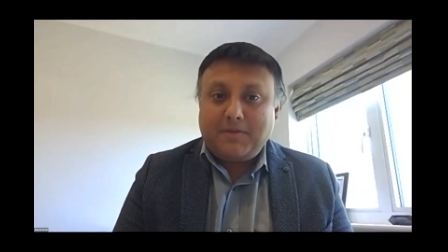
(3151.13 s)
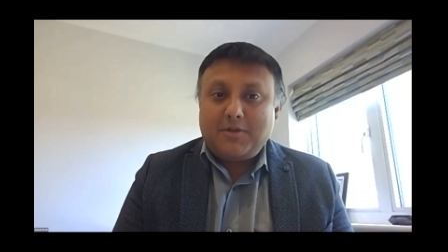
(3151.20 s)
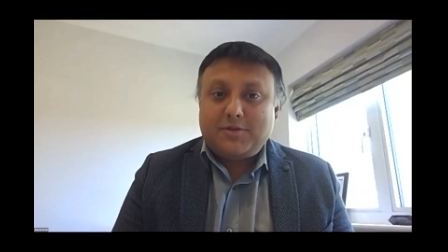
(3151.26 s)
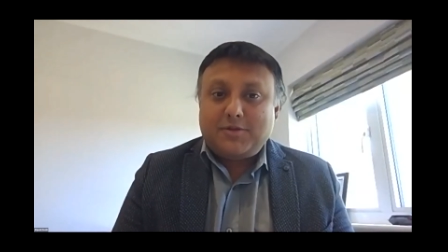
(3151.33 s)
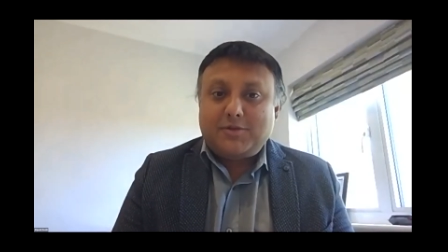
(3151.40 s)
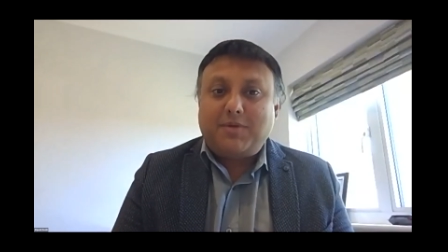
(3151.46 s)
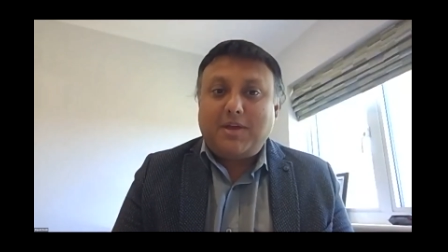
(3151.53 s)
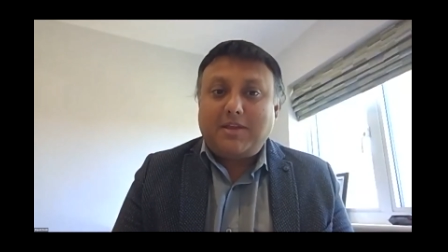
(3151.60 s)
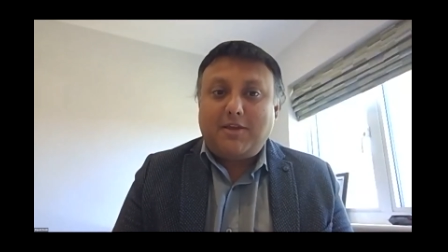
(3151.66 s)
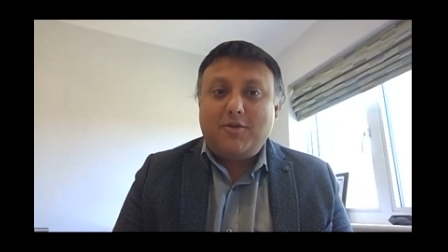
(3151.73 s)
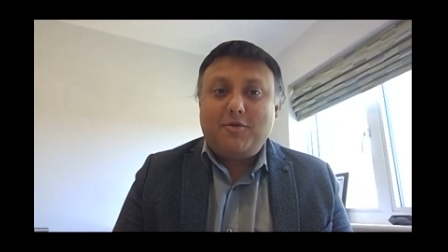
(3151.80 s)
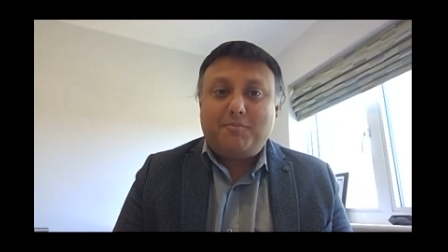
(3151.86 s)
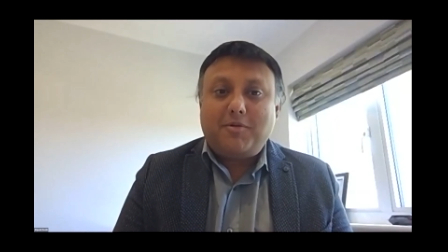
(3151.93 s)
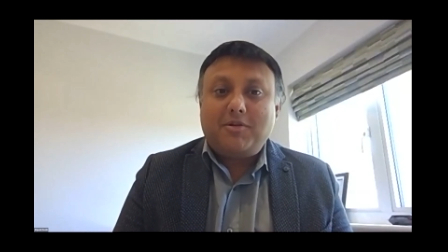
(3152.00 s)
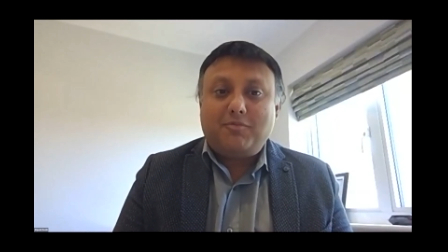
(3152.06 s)
So whether you
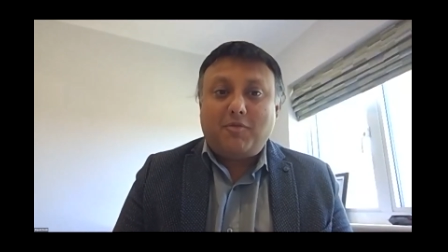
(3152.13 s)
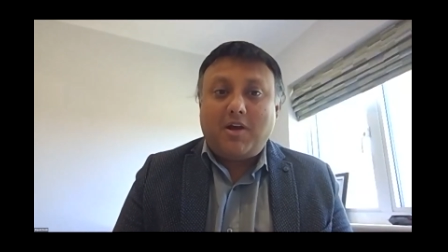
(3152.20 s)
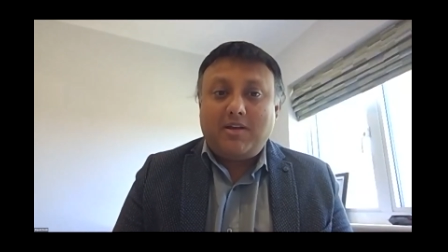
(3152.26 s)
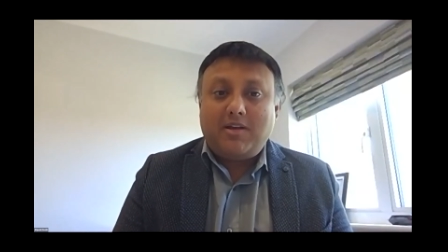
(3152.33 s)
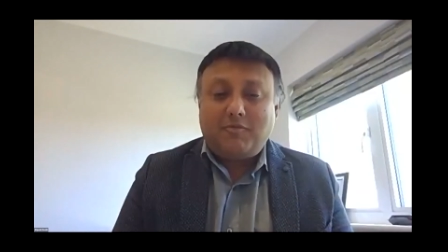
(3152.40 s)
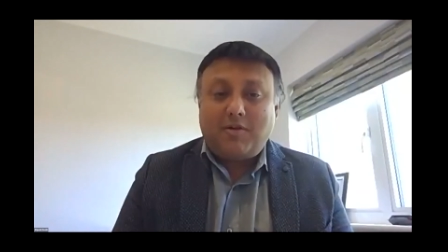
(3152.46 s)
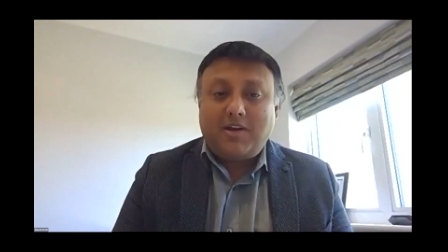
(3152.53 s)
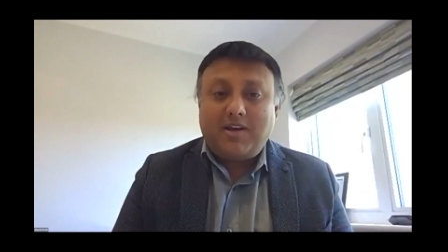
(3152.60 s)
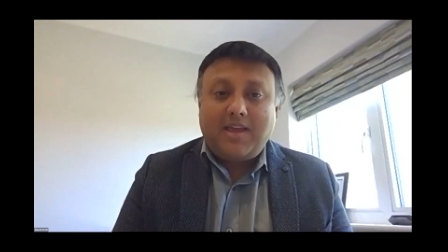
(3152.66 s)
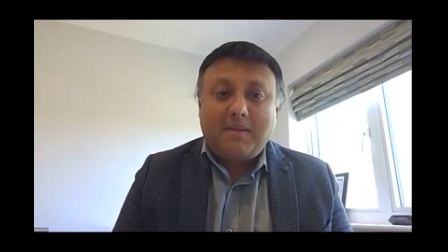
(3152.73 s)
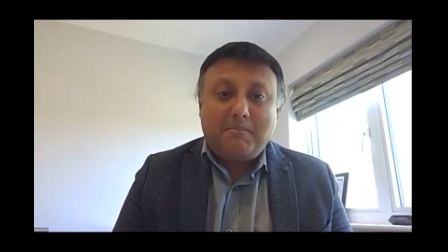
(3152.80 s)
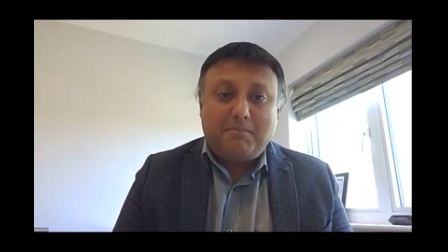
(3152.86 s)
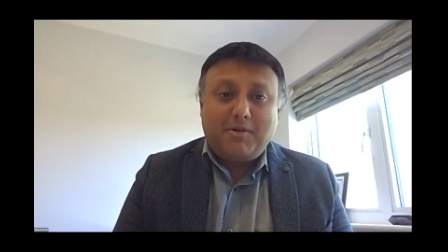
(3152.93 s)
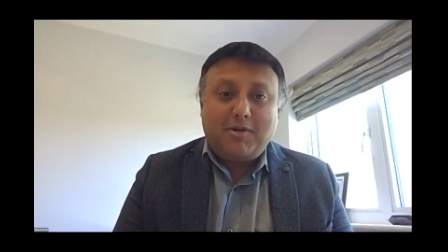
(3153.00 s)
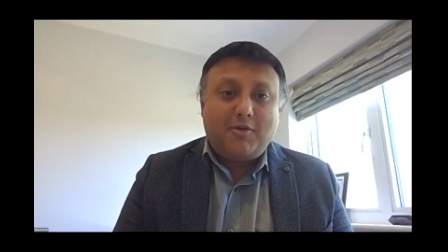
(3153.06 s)
put one
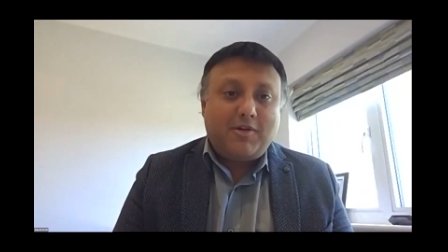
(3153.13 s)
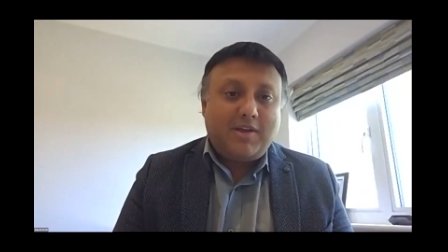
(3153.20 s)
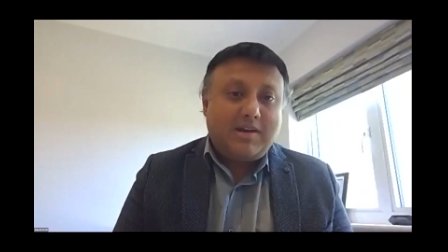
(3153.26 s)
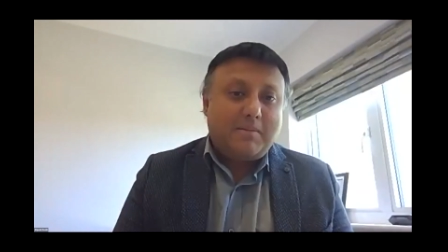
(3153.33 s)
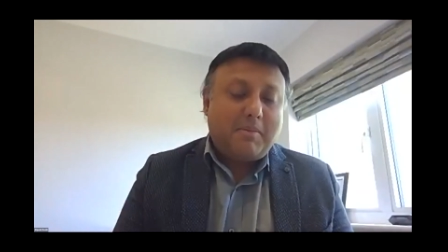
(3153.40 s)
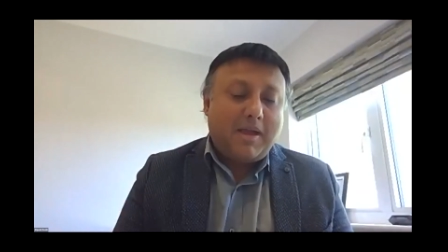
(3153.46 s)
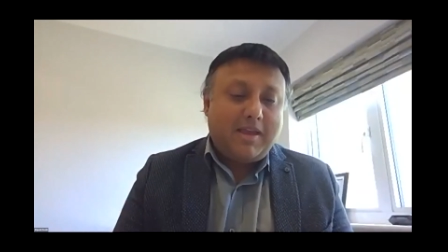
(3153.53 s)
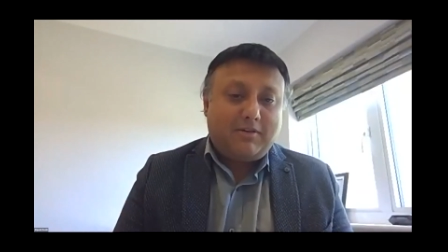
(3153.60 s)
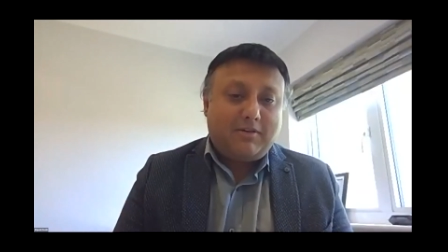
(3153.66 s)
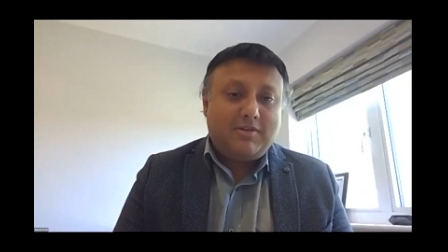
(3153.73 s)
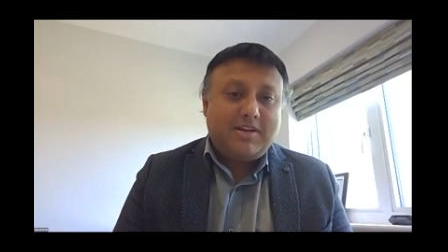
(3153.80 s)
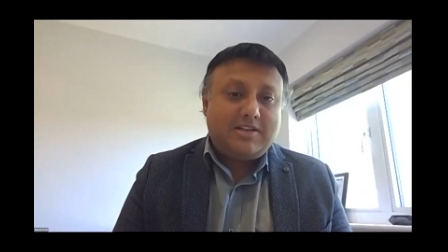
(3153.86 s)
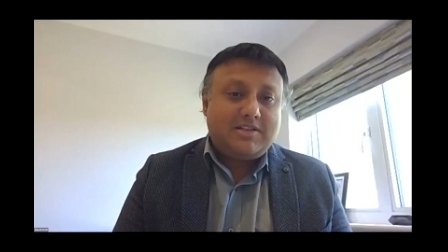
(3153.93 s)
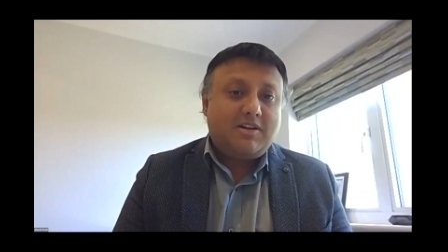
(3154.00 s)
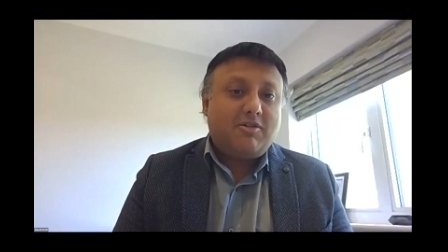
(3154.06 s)
embryo in a
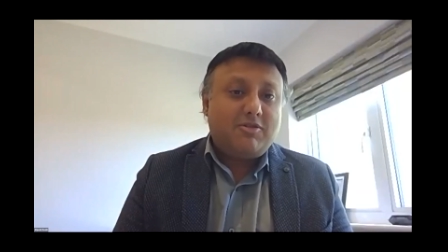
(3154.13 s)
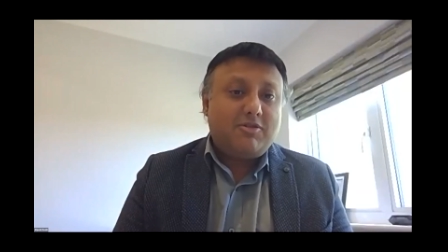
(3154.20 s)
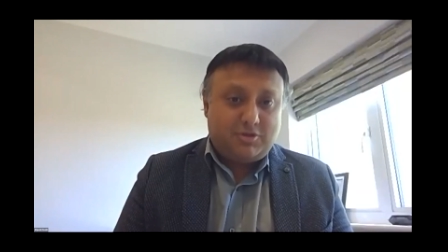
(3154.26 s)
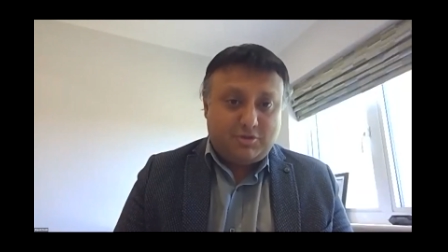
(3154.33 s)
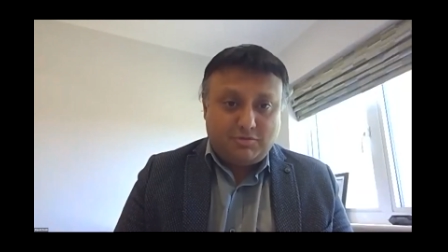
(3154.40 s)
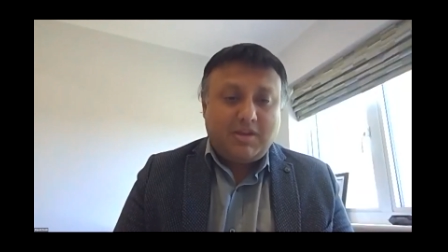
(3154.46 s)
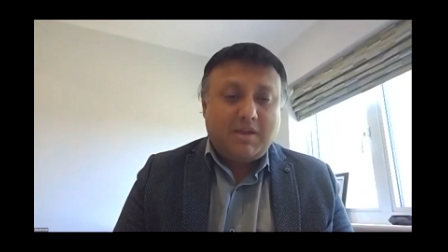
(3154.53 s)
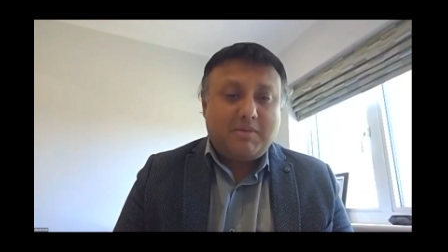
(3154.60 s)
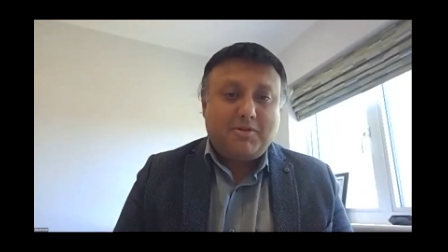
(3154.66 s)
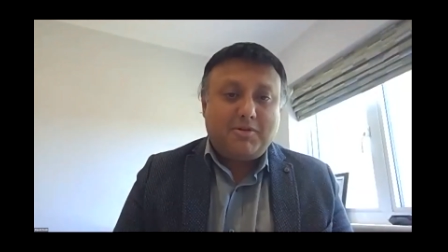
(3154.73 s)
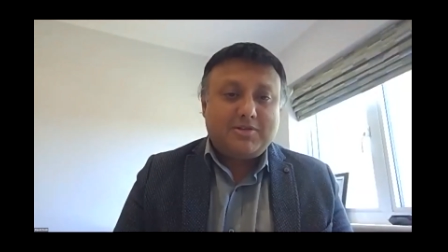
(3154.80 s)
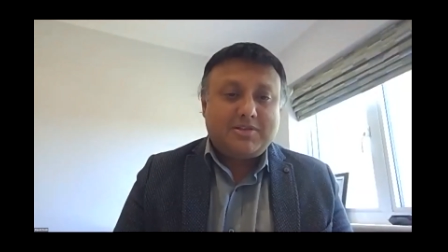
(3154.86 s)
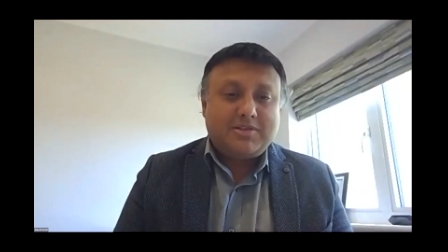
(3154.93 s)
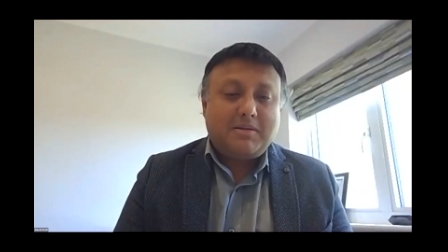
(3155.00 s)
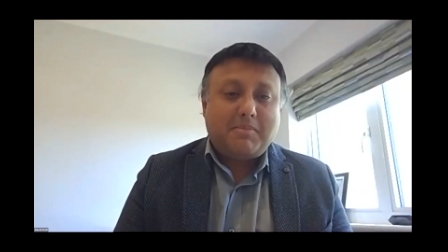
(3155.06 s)
microliter or 2
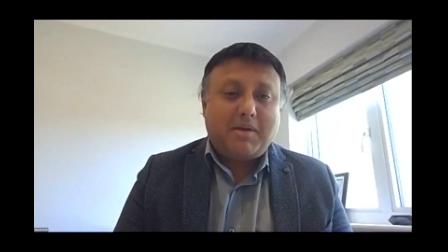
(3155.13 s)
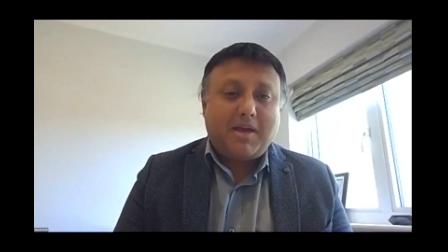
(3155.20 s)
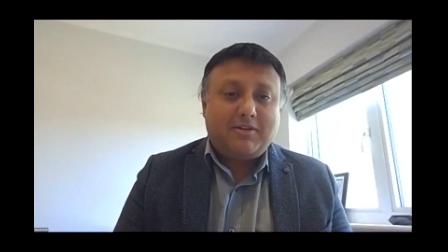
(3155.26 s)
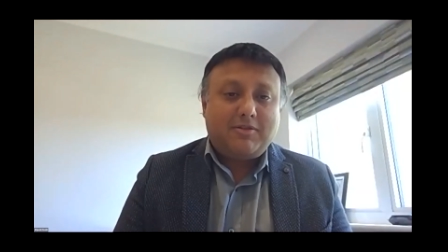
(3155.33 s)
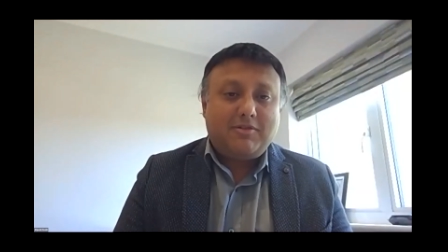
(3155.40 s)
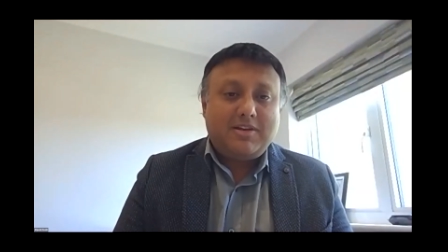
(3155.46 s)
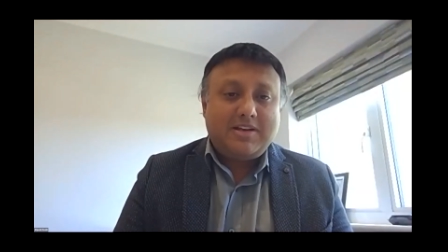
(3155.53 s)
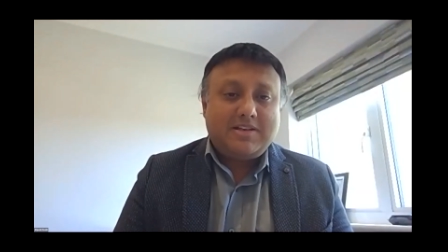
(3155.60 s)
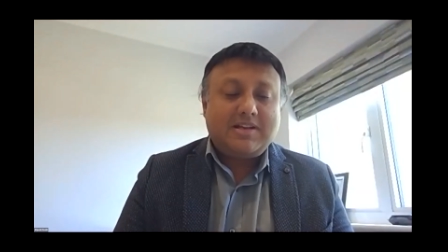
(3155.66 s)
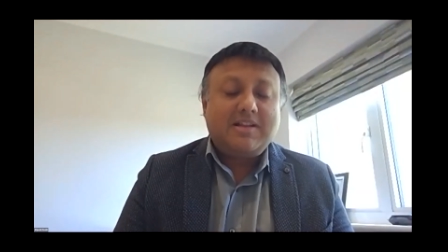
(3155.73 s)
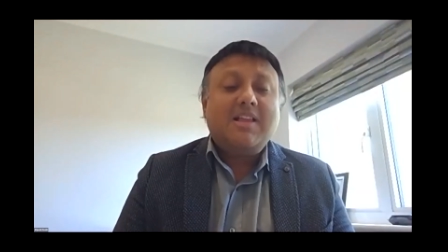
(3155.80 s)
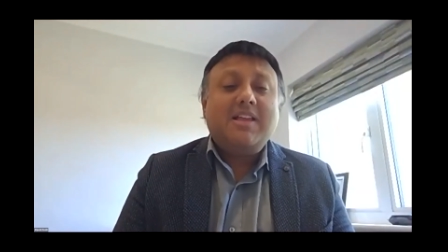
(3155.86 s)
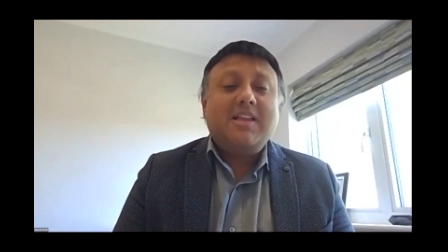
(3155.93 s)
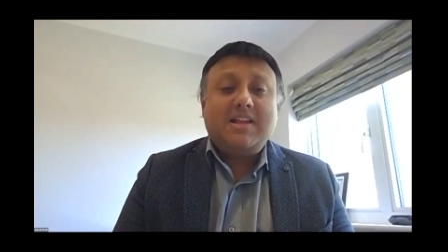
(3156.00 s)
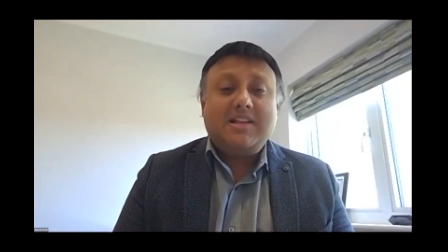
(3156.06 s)
embryos in a microliter
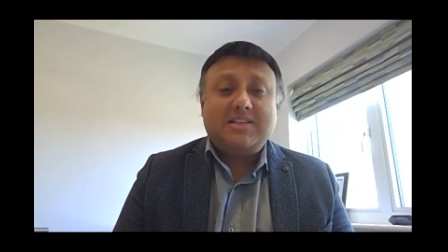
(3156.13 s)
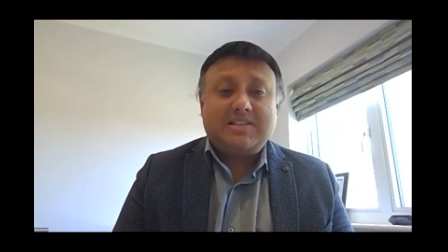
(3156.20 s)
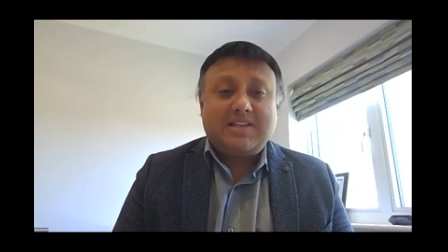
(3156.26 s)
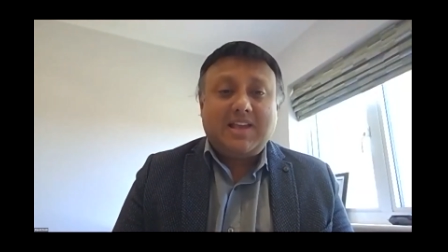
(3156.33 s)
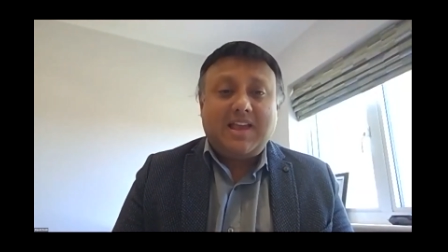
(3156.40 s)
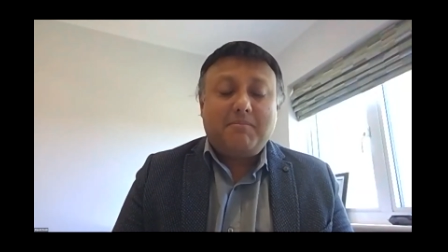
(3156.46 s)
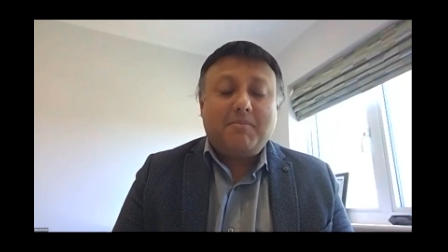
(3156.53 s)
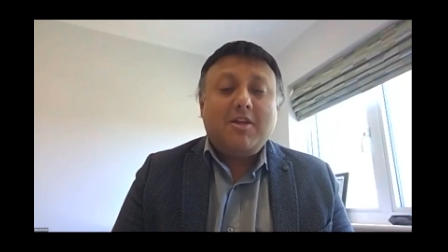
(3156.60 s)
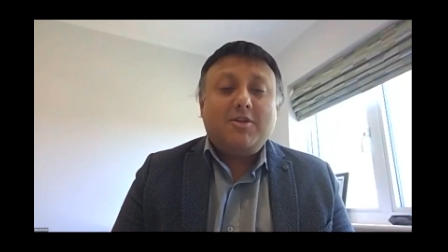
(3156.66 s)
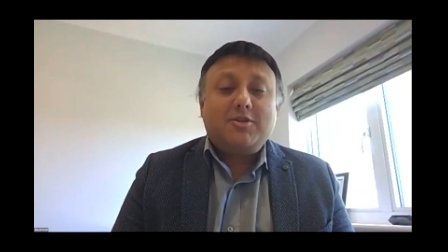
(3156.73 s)
is the same.